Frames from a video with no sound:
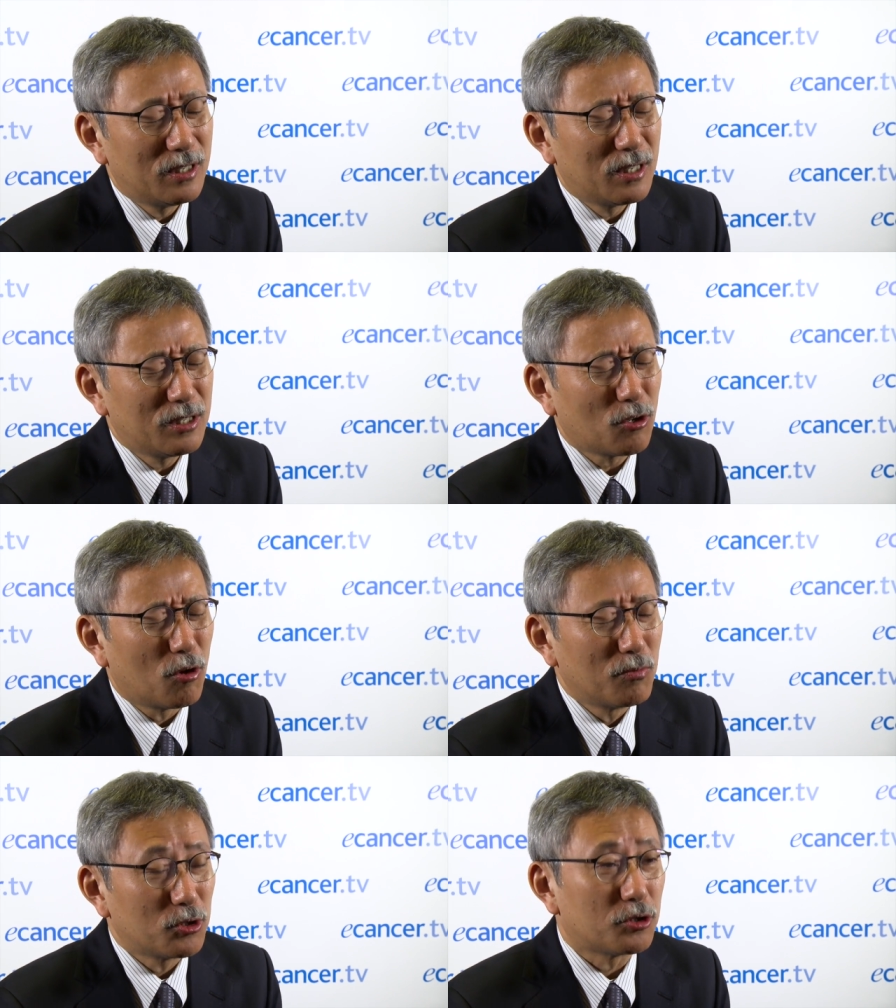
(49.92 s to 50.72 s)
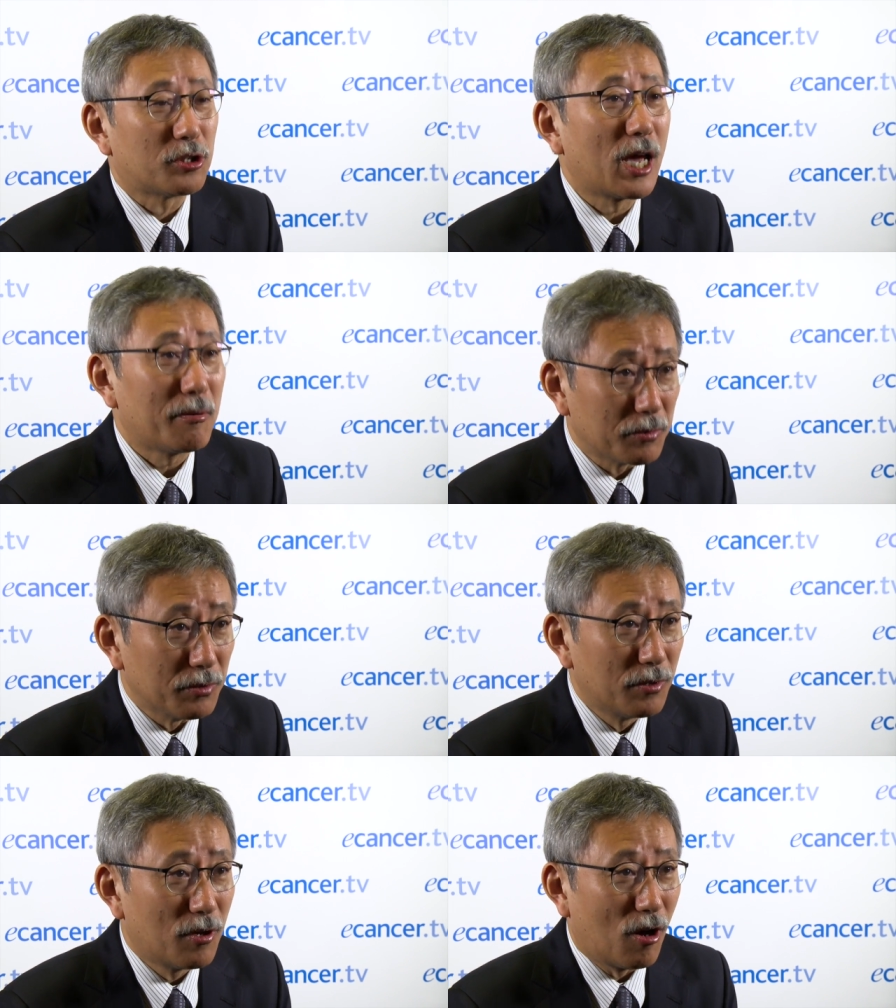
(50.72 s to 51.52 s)
it is almost a
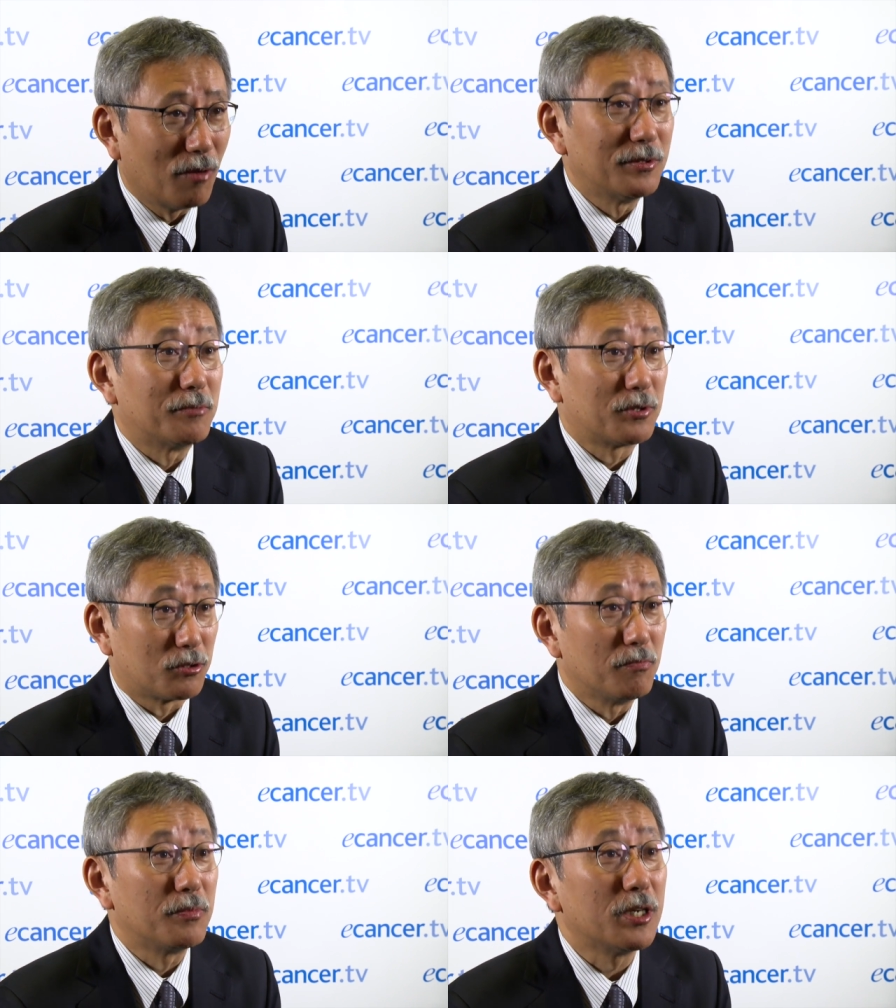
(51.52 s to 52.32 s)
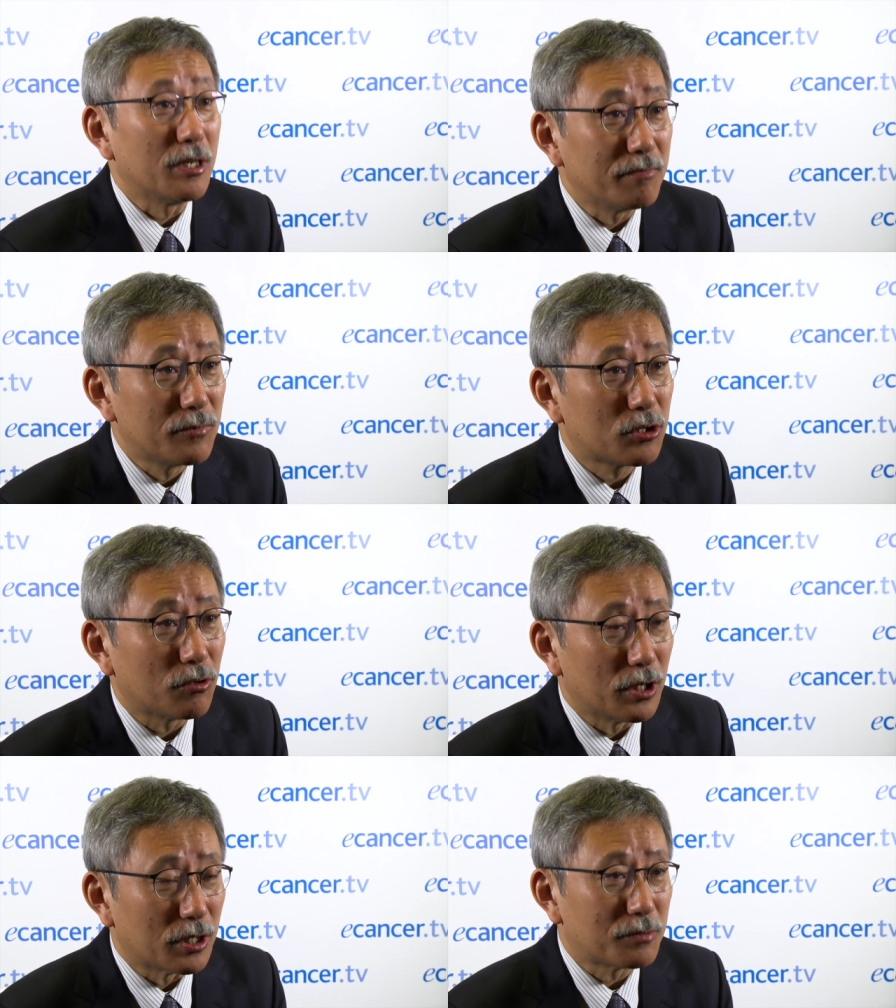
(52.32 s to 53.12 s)
double of the proton beam,
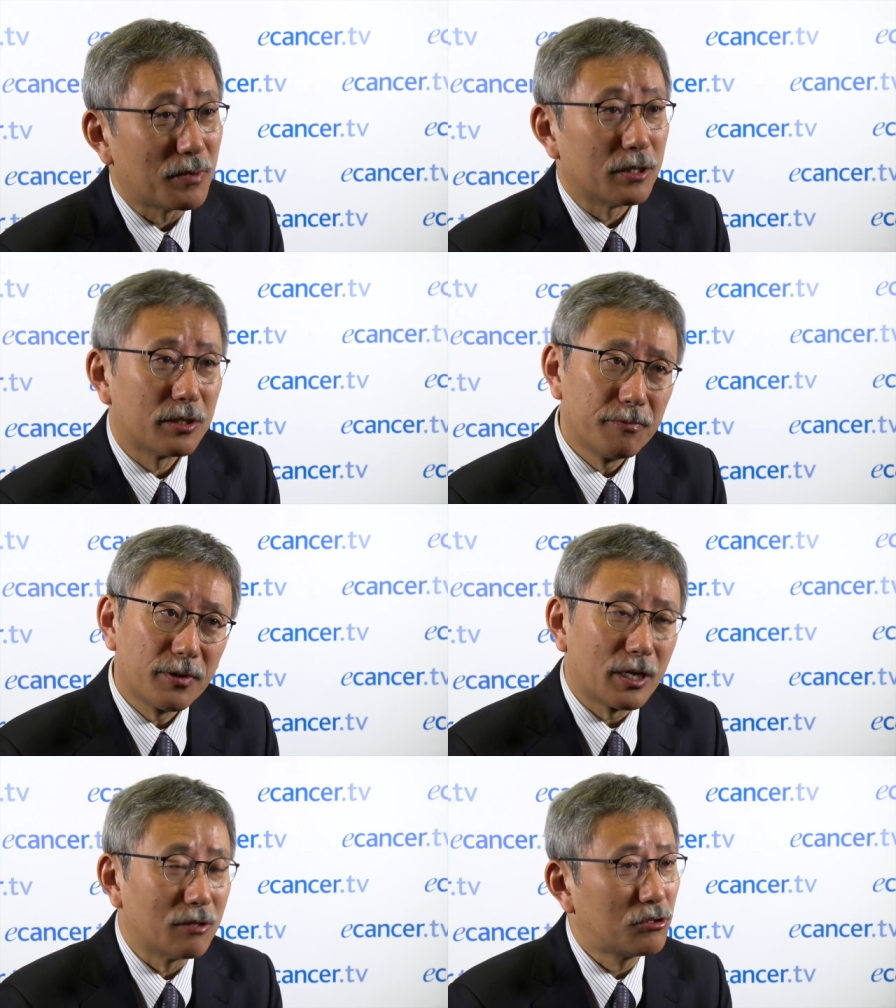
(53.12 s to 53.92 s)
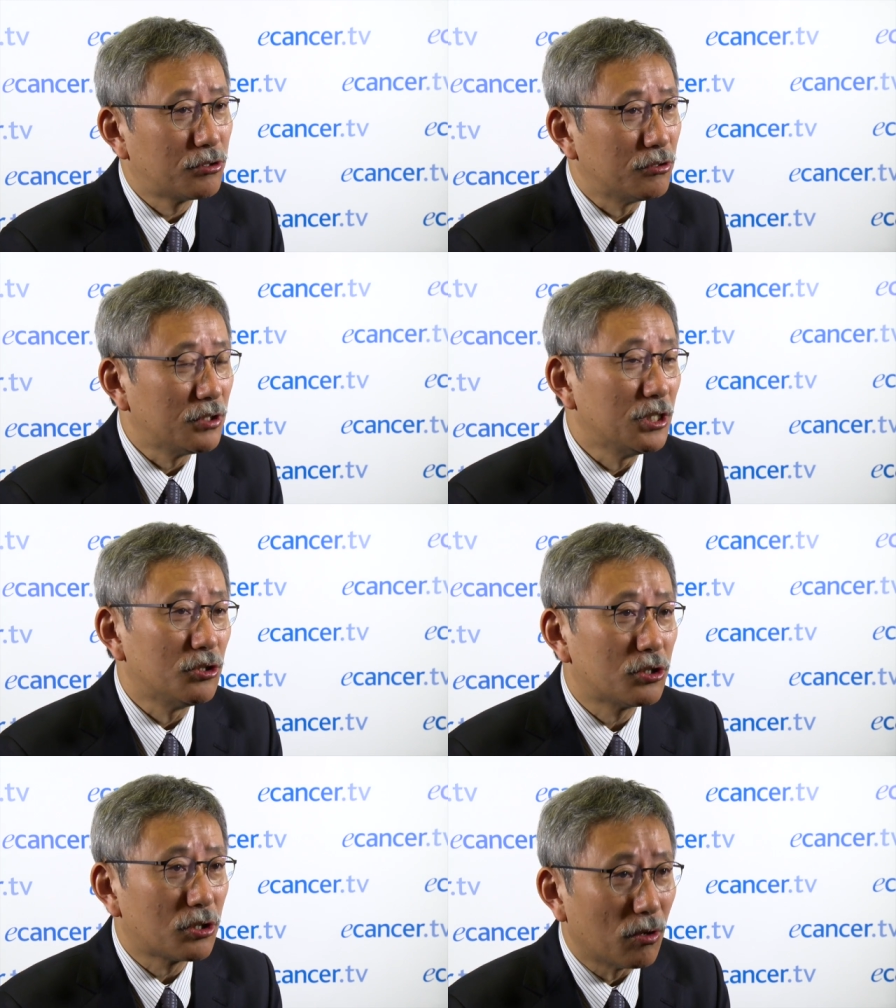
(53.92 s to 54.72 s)
so it is very difficult to
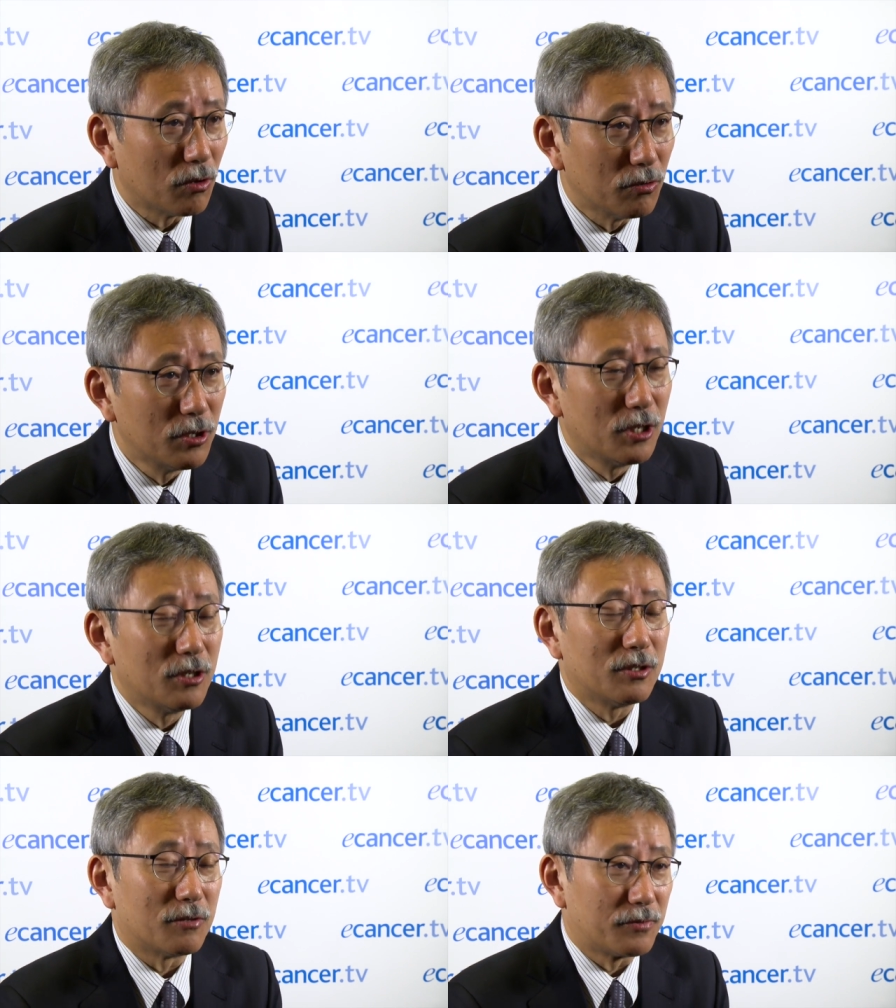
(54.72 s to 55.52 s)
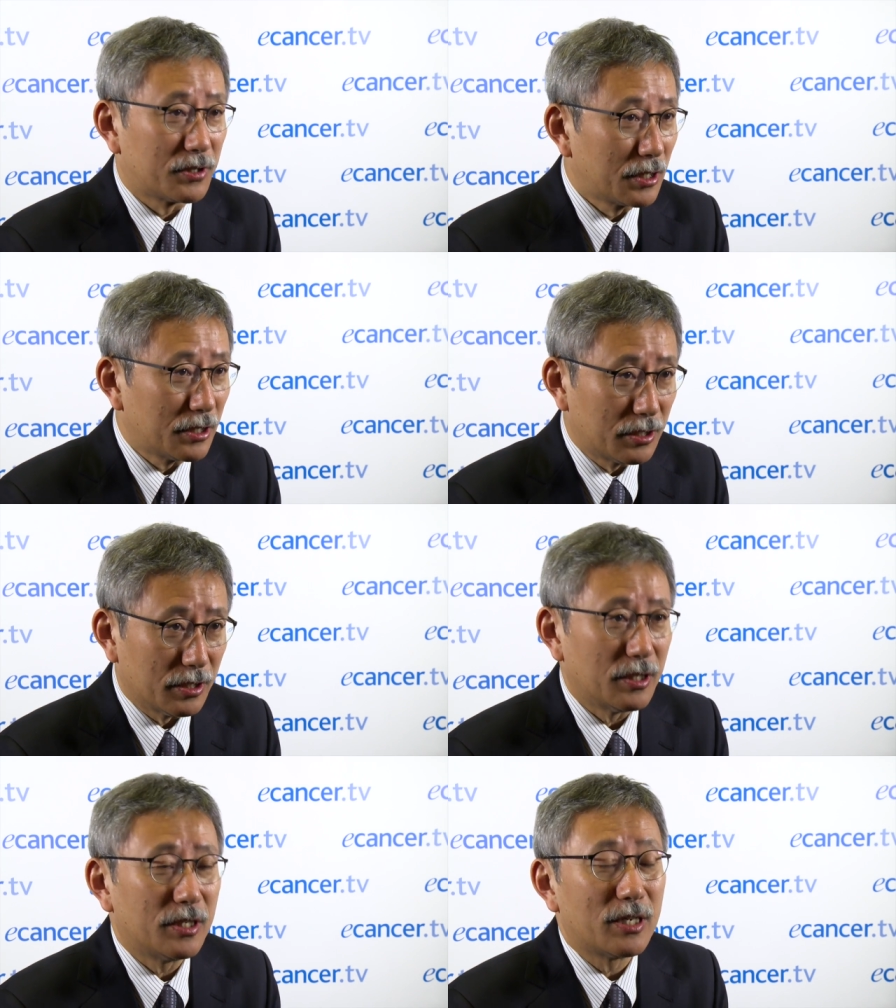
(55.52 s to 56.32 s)
install the facility